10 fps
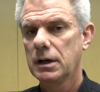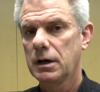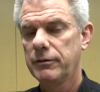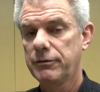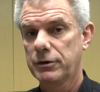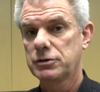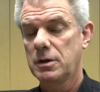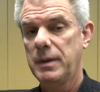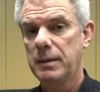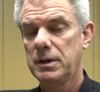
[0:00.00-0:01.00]
of the First
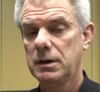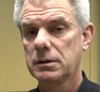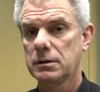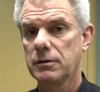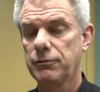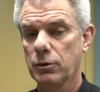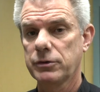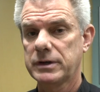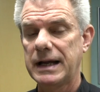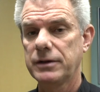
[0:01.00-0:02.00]
Commandment and the
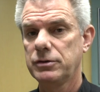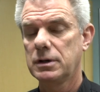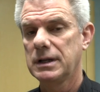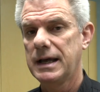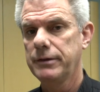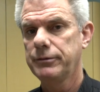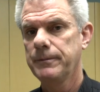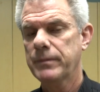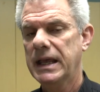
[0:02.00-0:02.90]
false gods in our life,